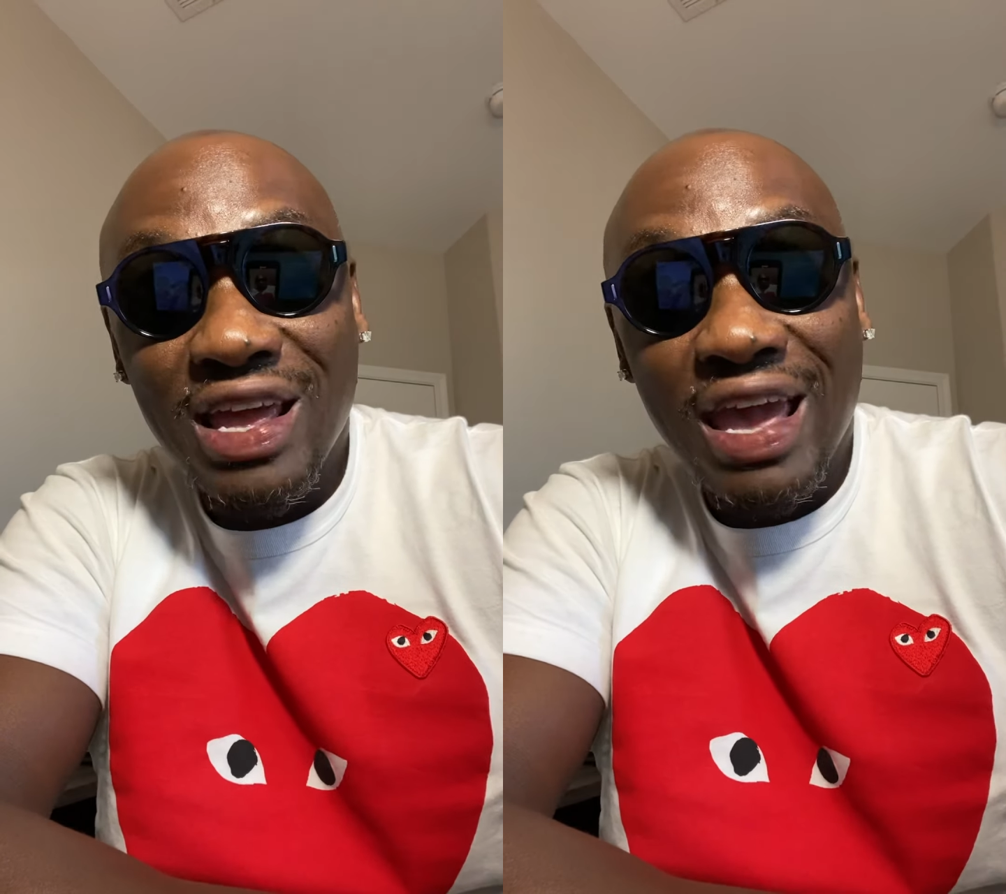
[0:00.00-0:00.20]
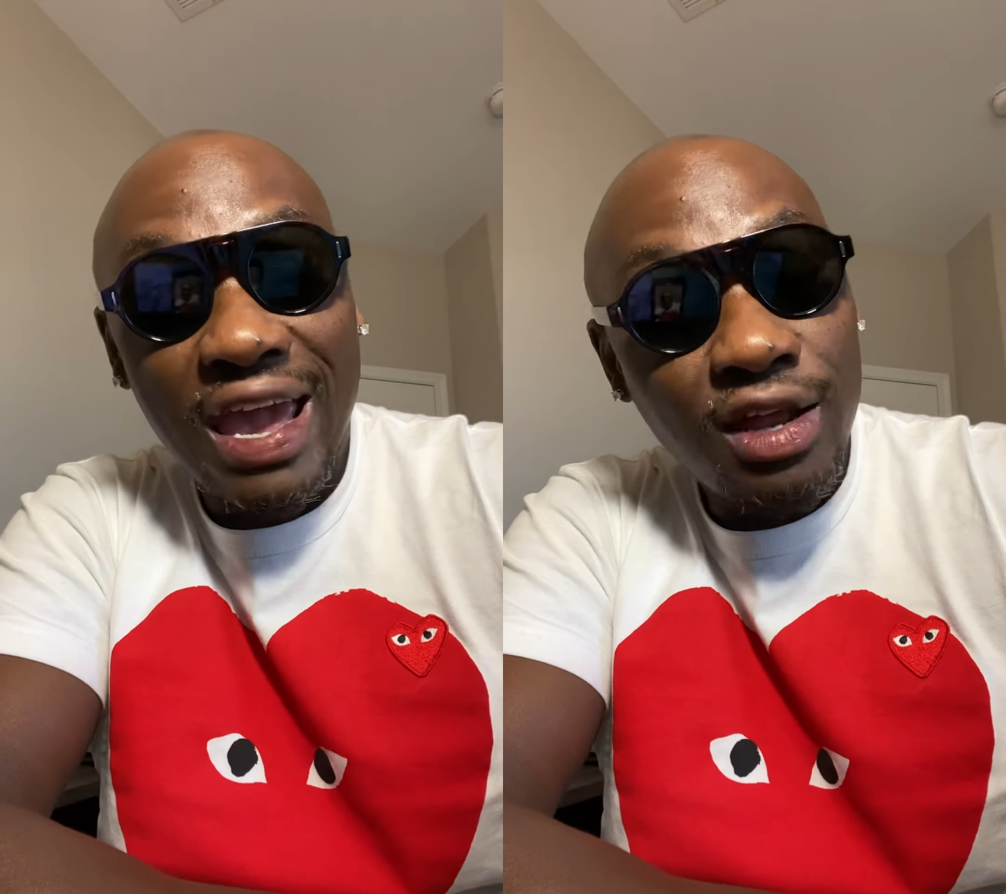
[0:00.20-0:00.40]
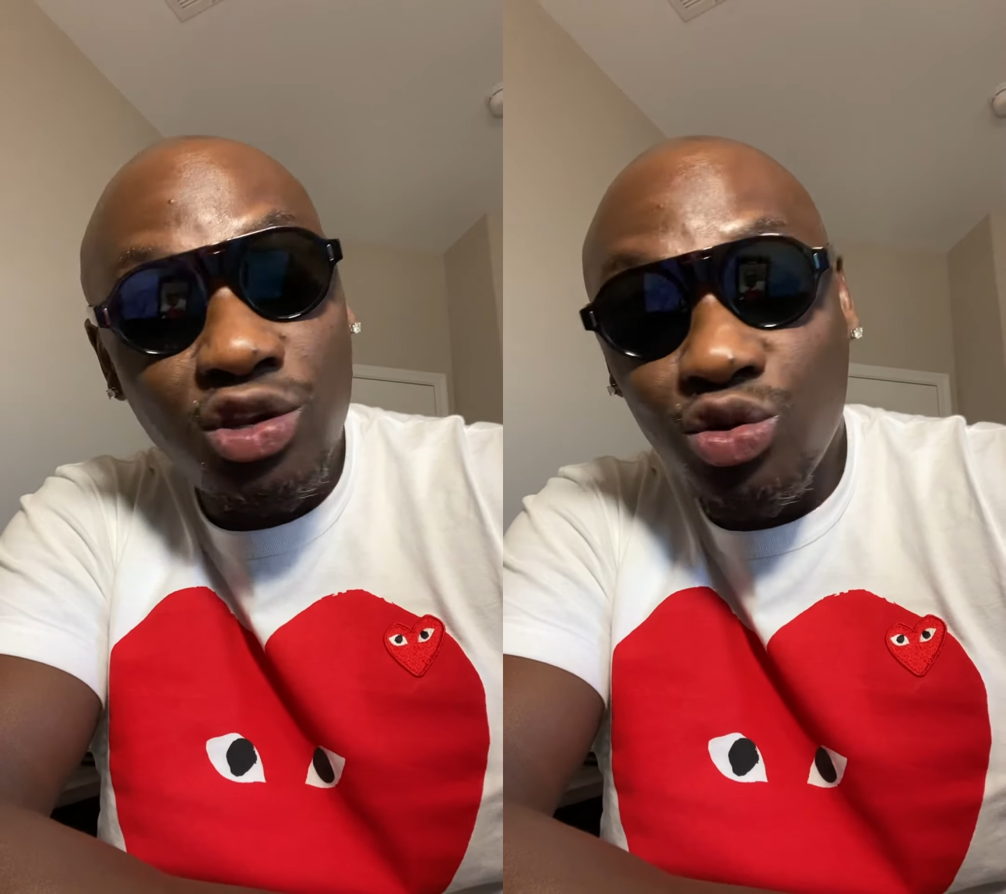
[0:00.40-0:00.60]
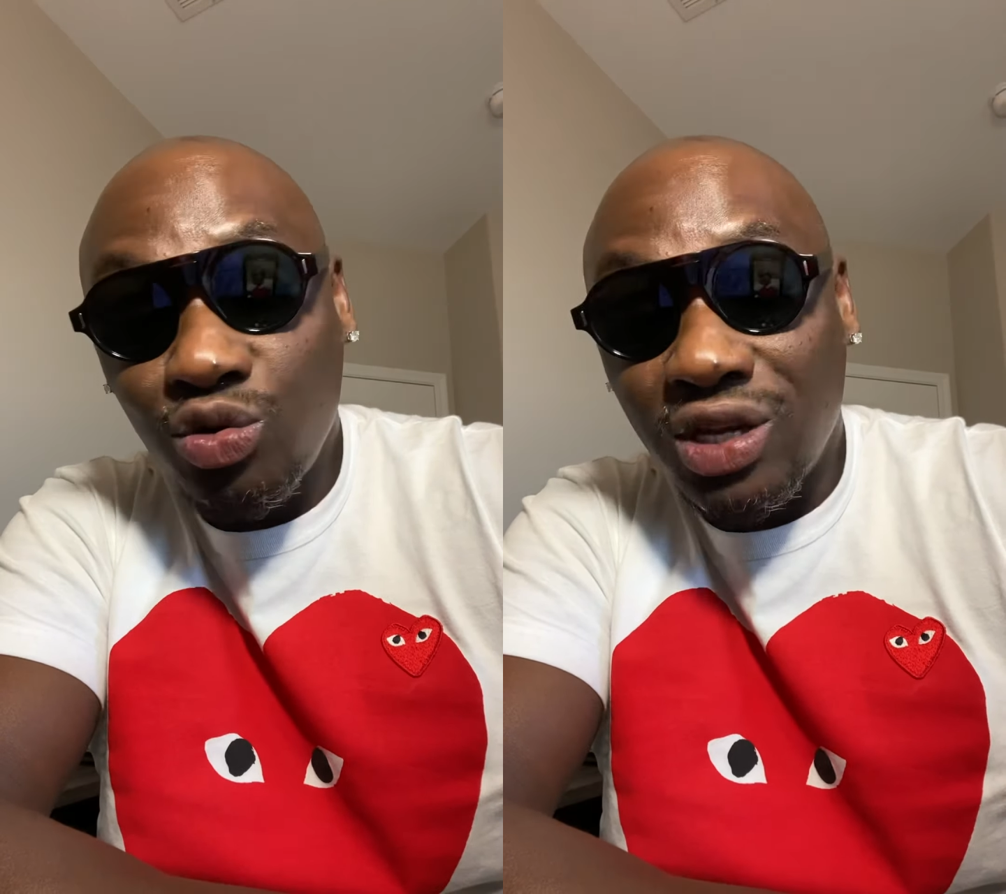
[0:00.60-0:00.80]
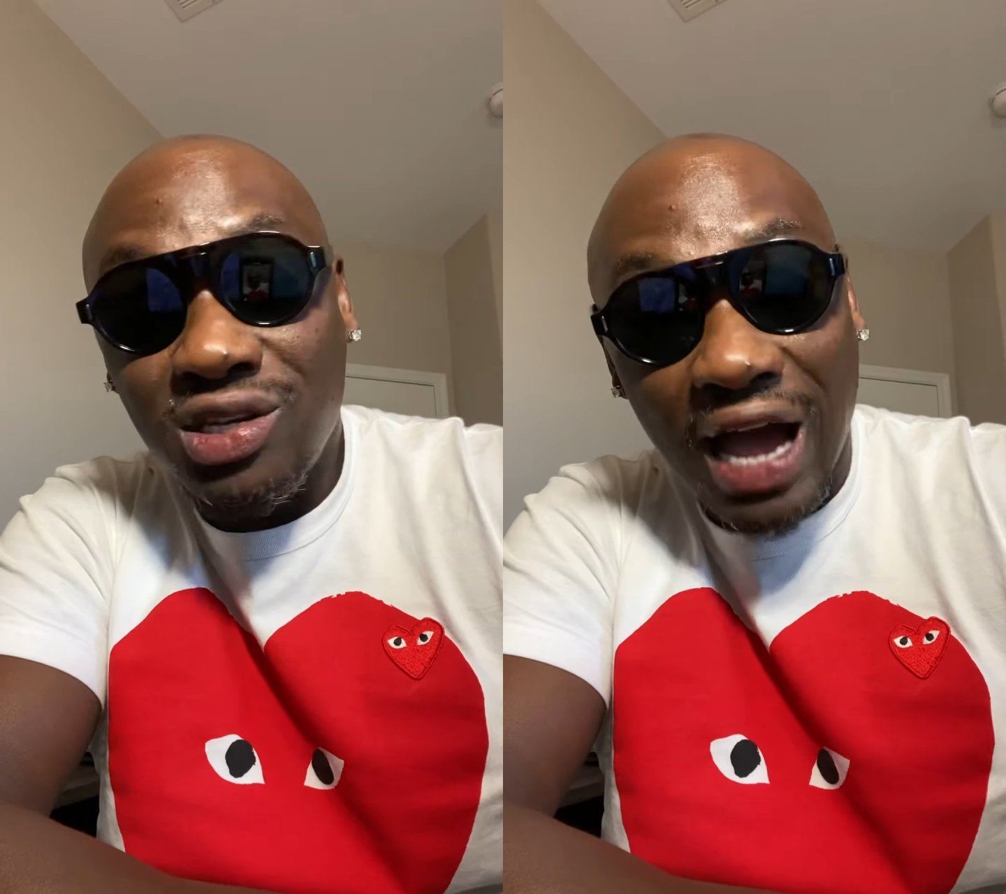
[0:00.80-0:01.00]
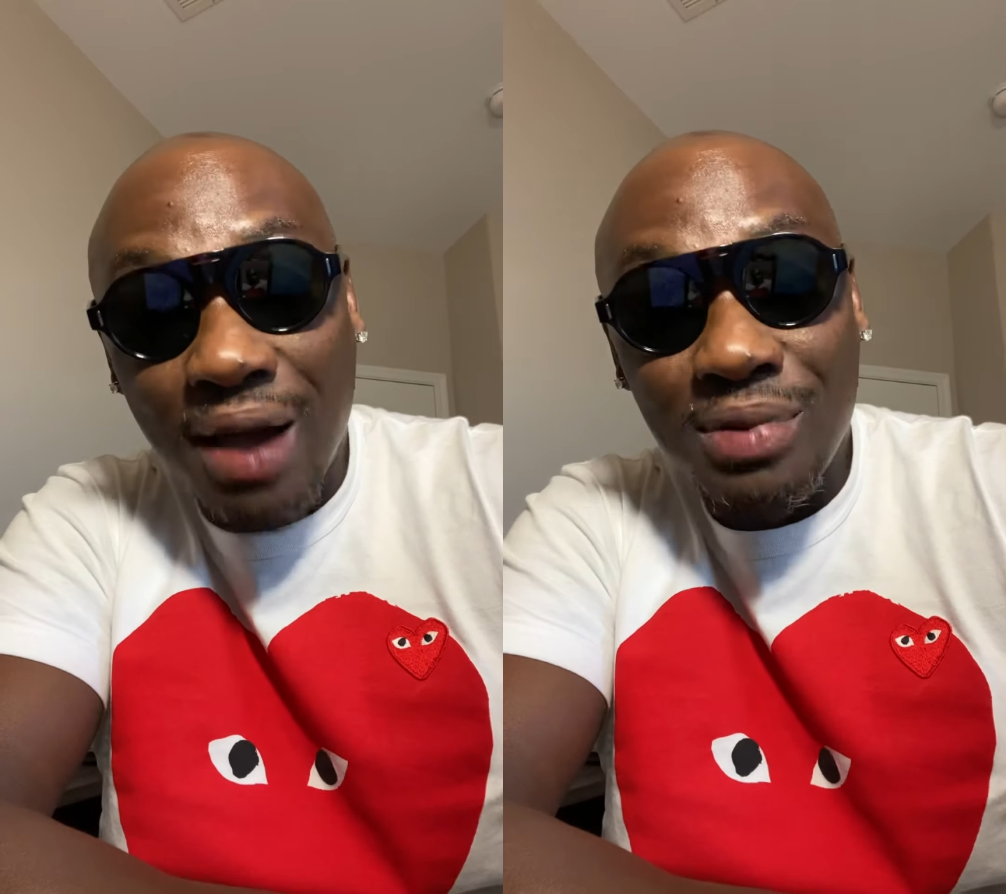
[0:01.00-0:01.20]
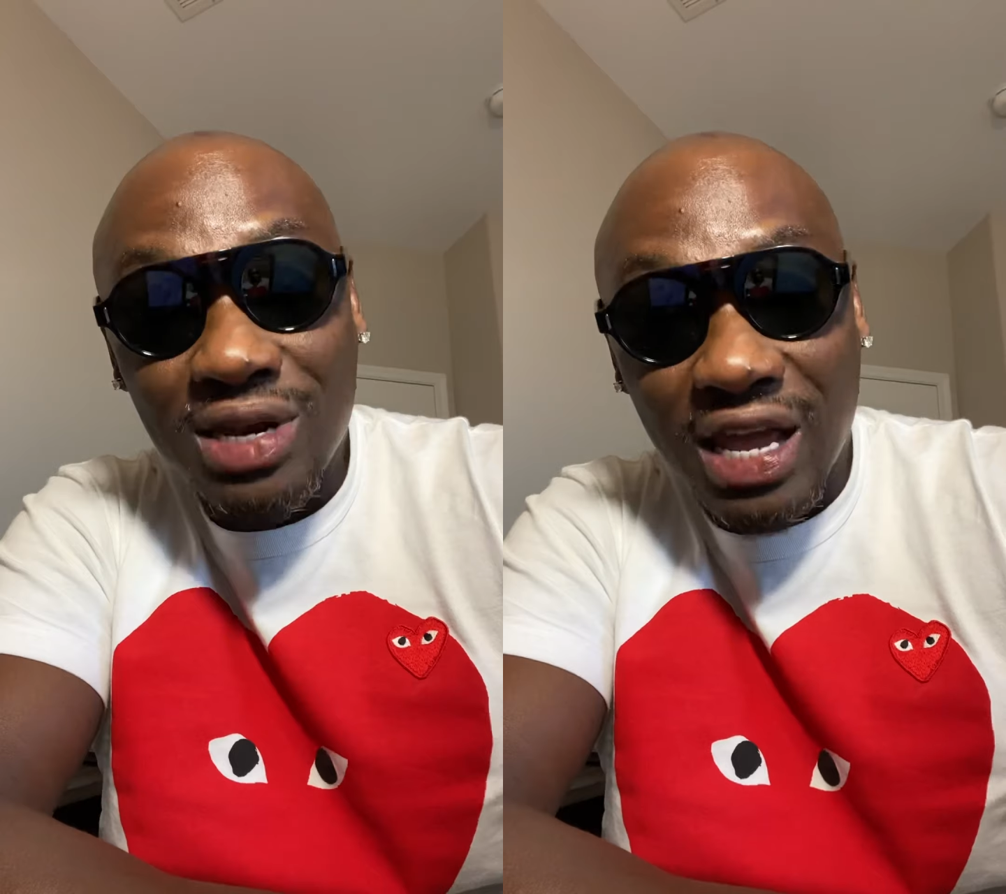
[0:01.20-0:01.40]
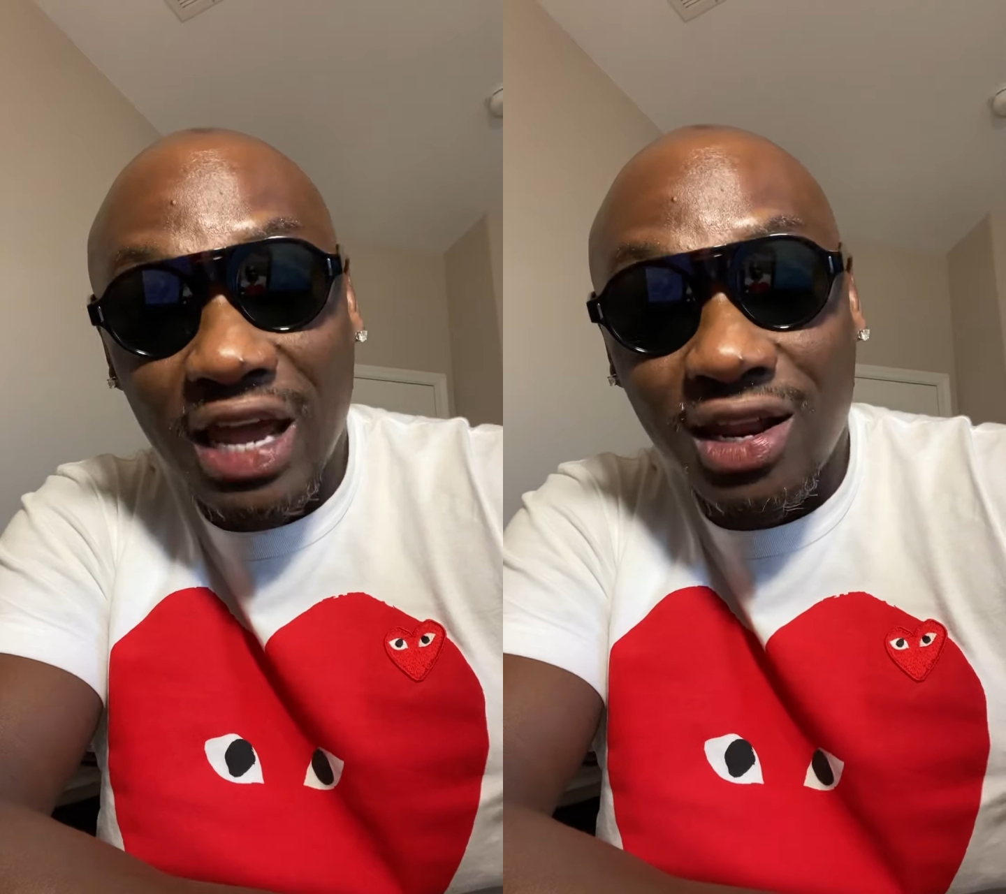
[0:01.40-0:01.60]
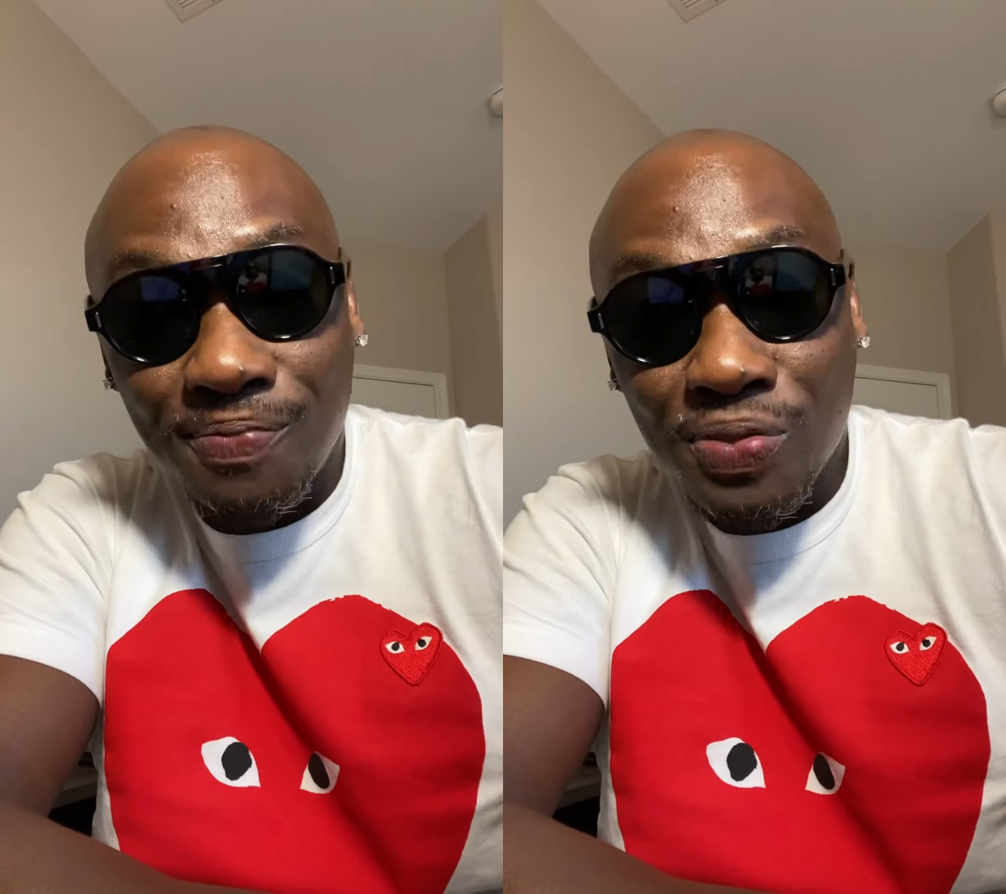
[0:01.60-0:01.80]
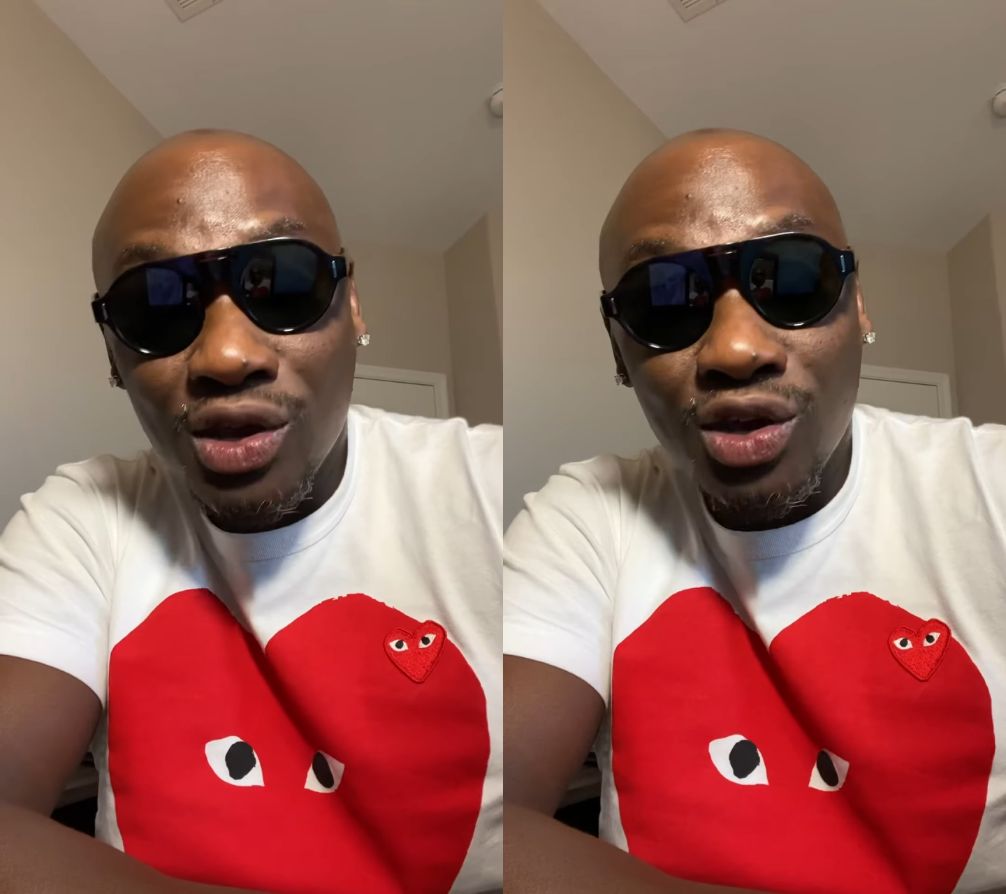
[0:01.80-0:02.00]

handled and dominated